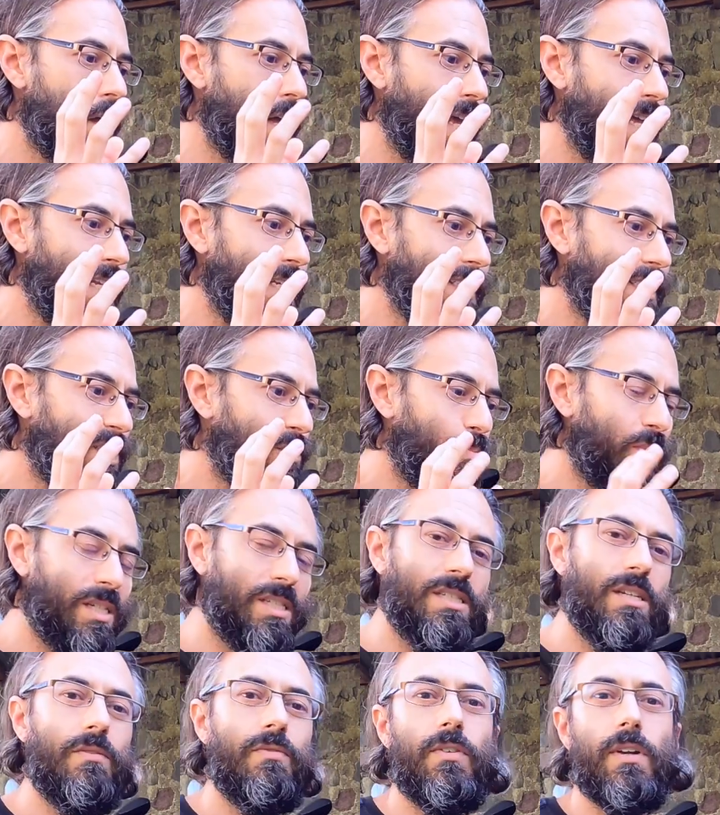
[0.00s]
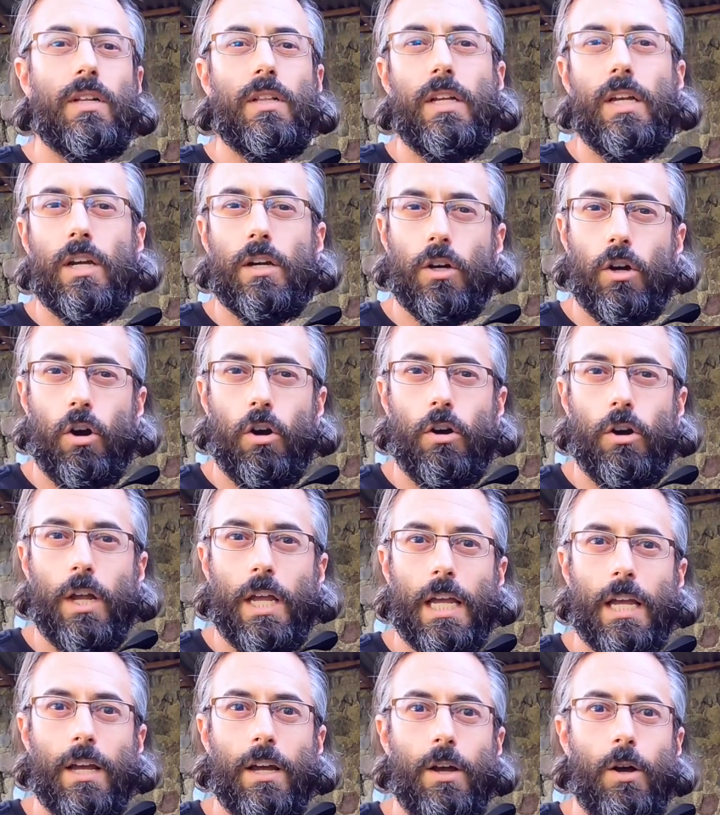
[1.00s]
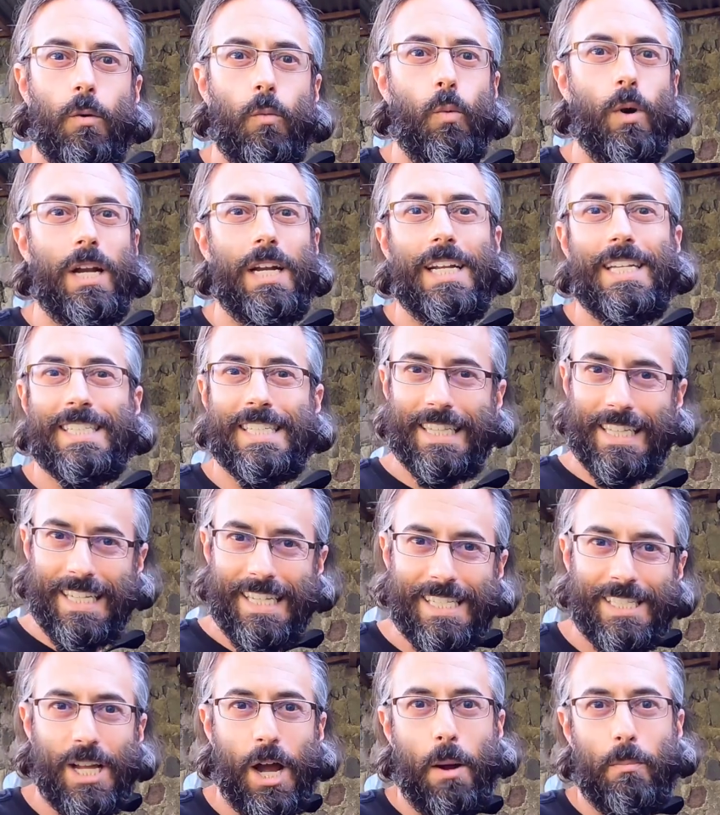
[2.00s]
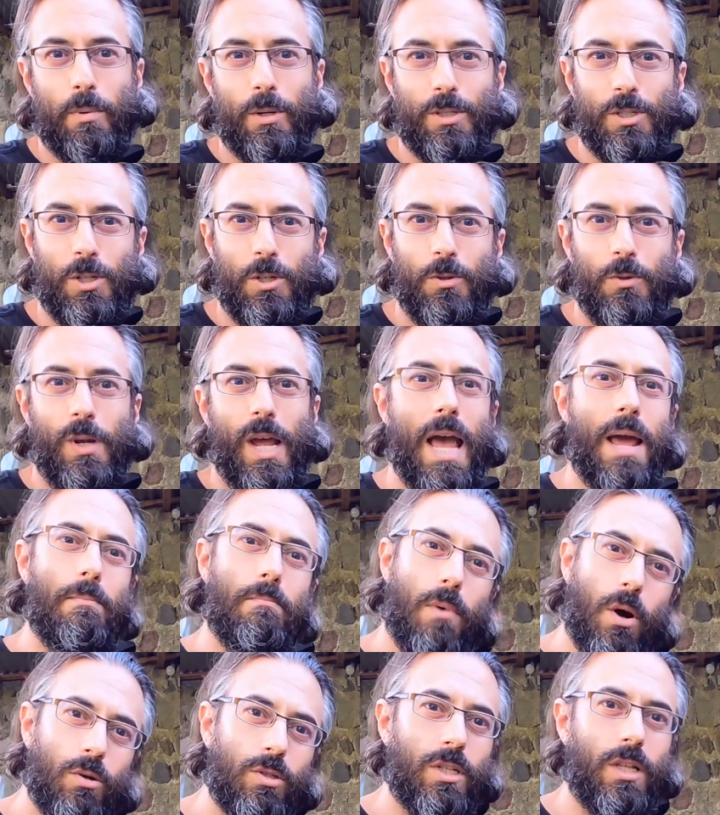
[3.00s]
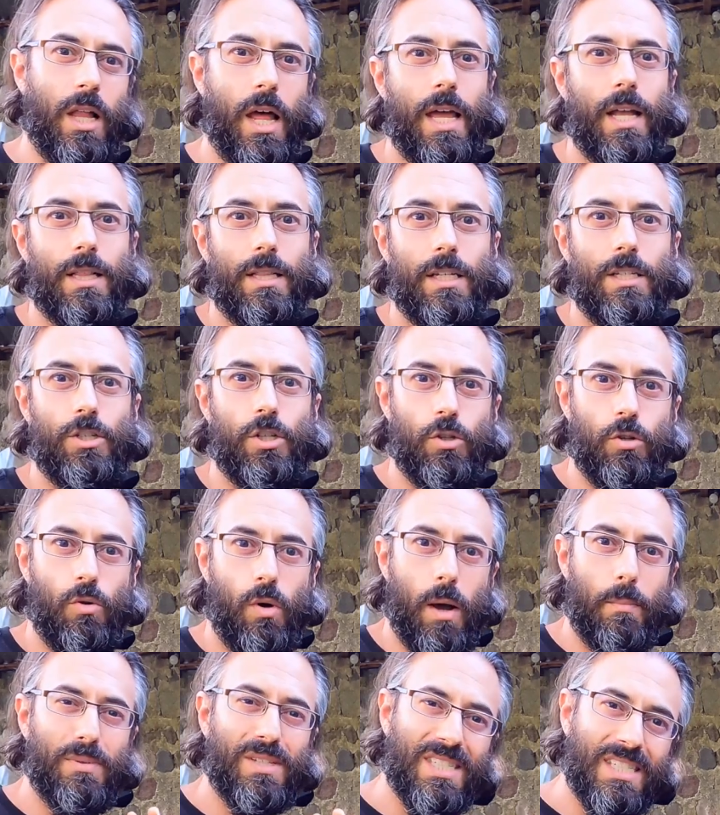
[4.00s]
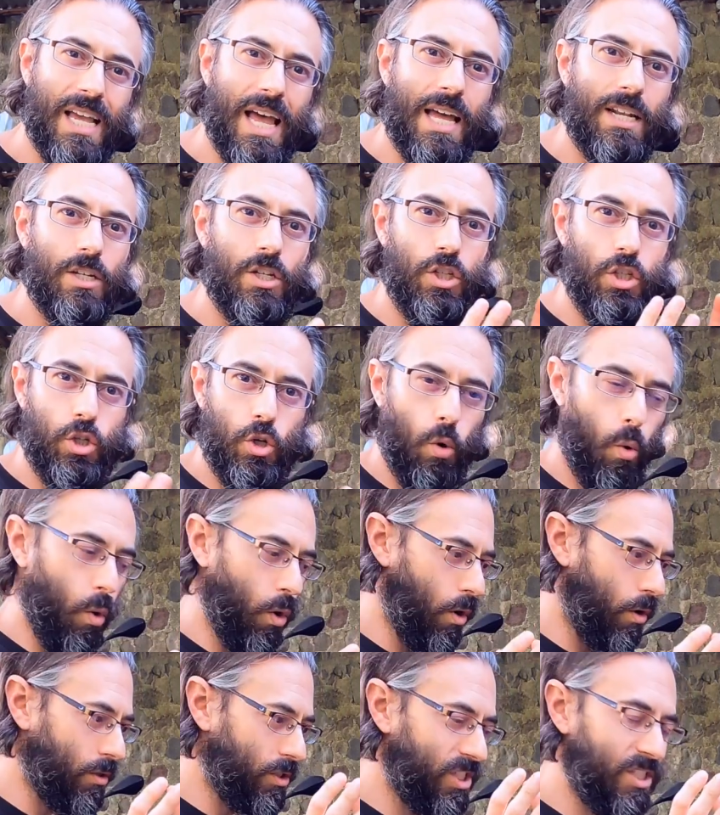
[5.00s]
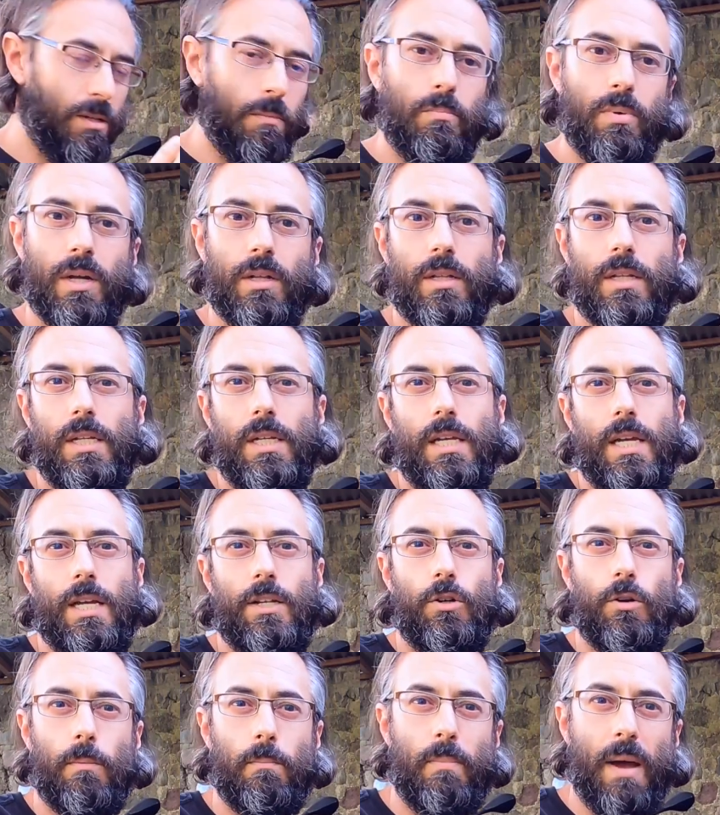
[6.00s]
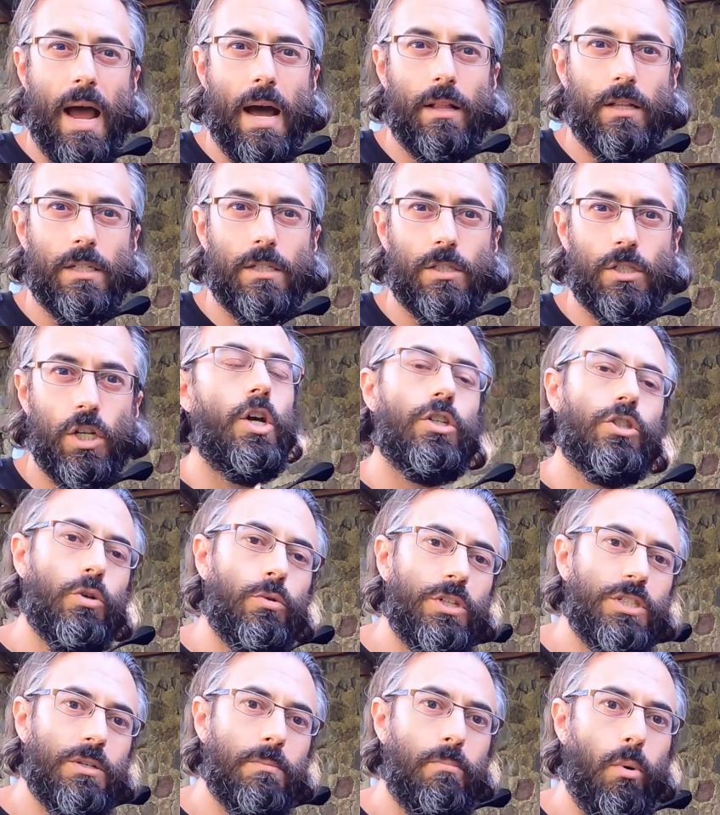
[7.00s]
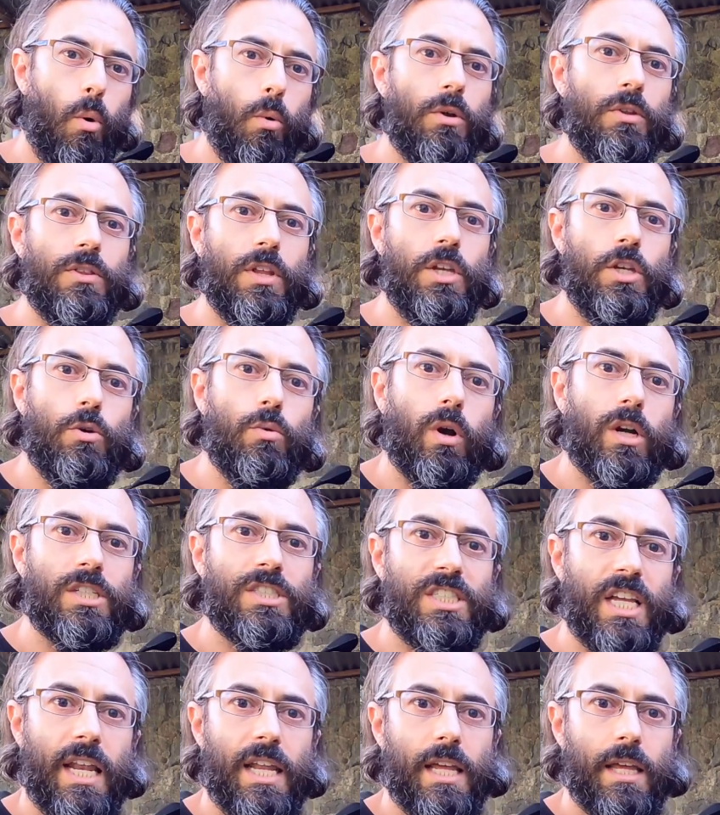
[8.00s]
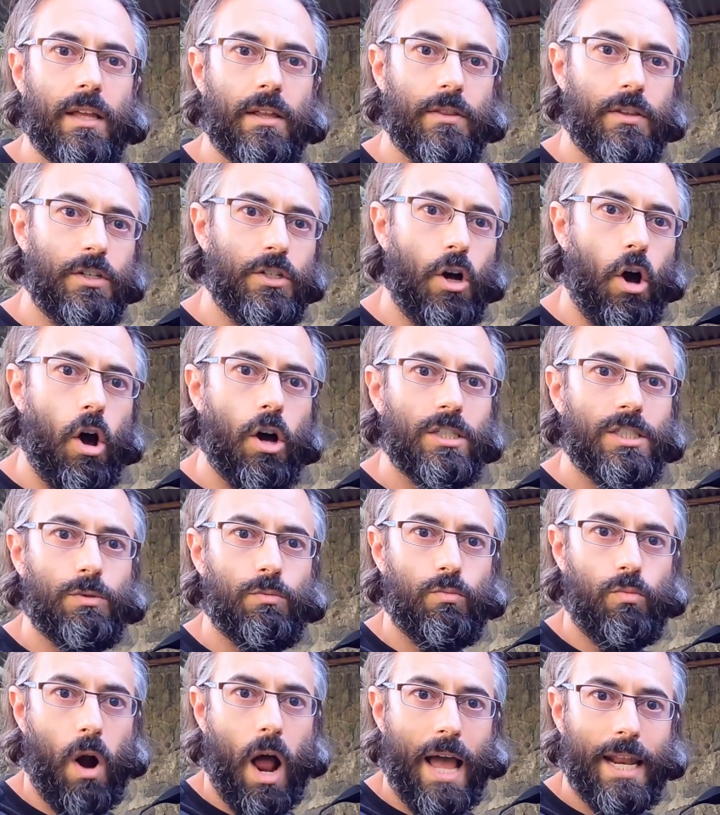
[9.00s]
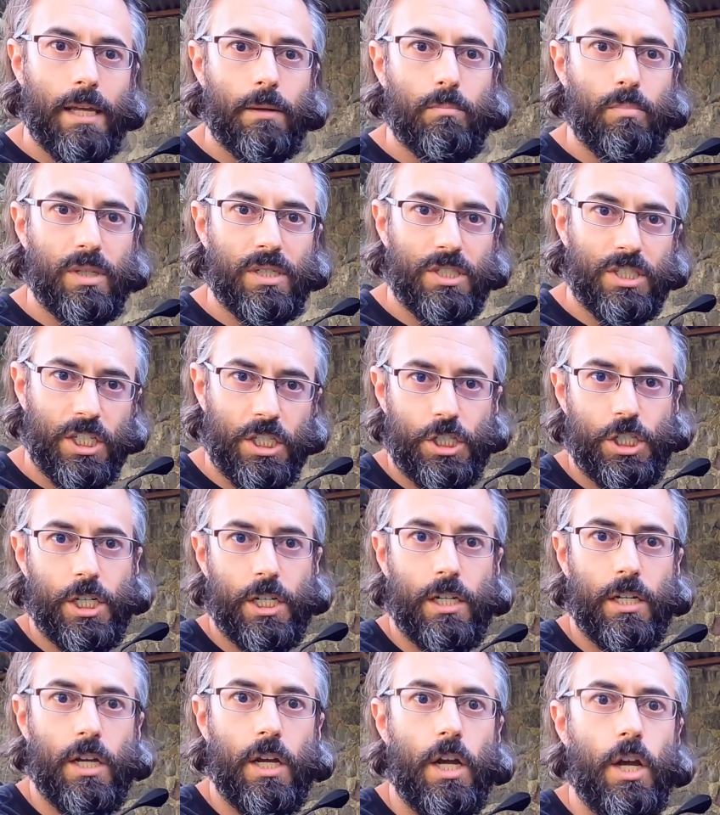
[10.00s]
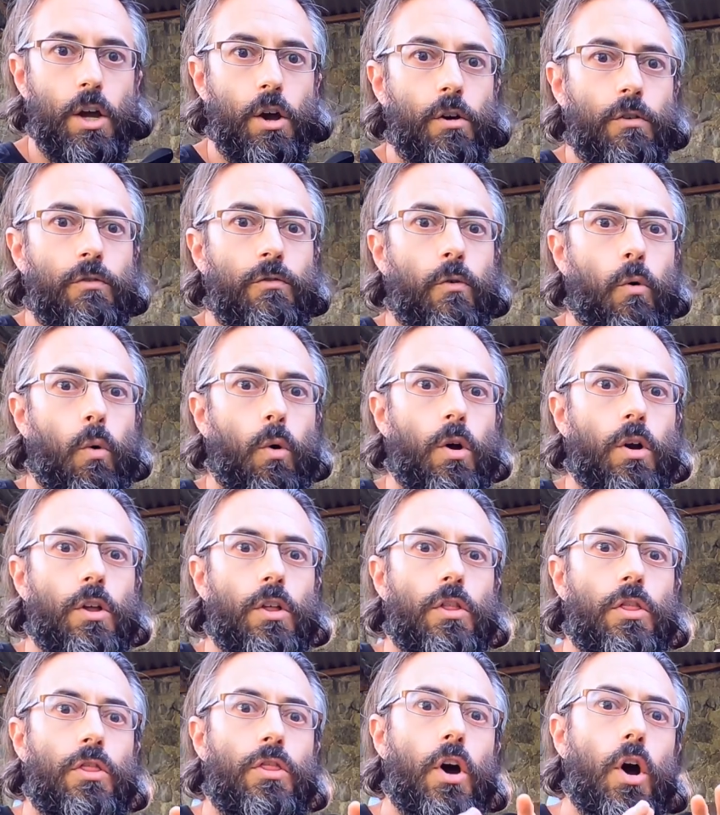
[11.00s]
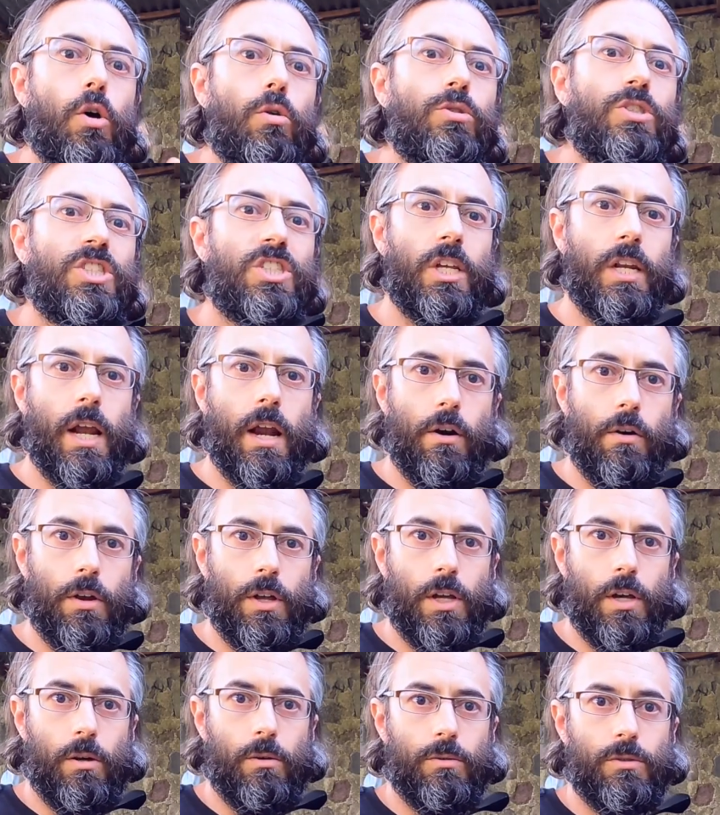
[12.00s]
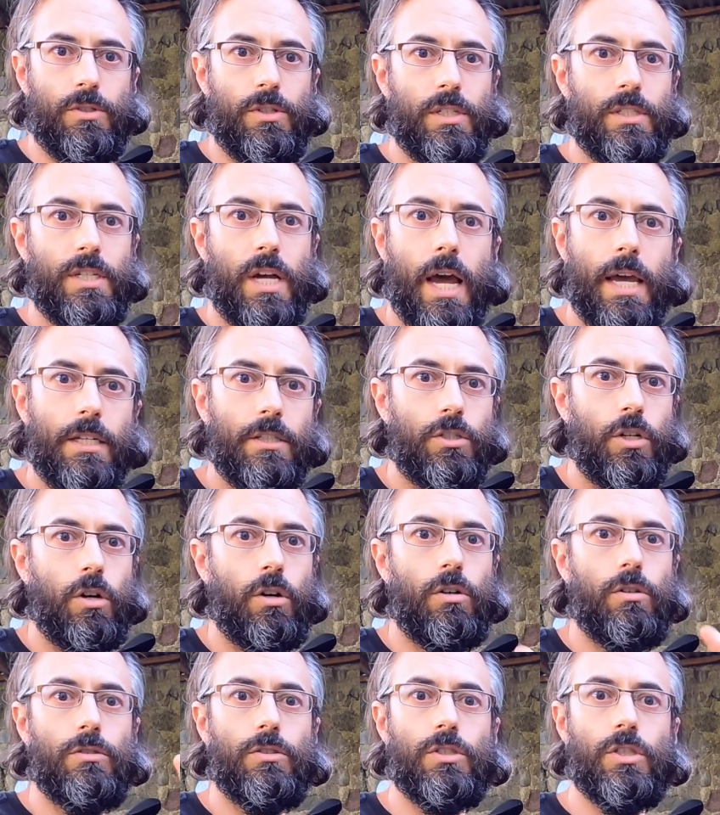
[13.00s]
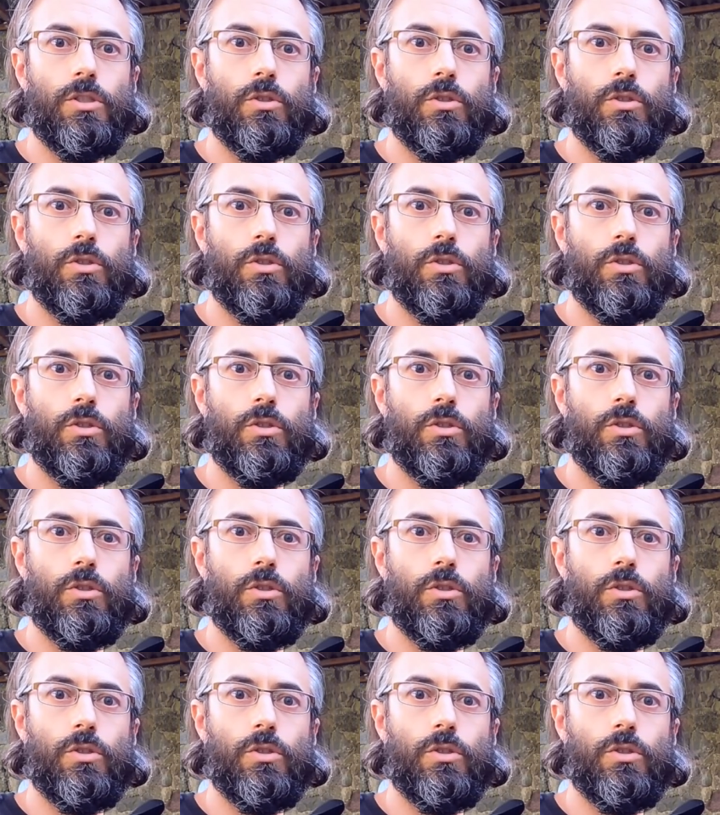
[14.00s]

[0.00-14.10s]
It is specifically occurring when it is least opportune and most likely to upset your stability and your balance. So it is important that you are setting the dog's riding position for those scenarios, the tight turns, the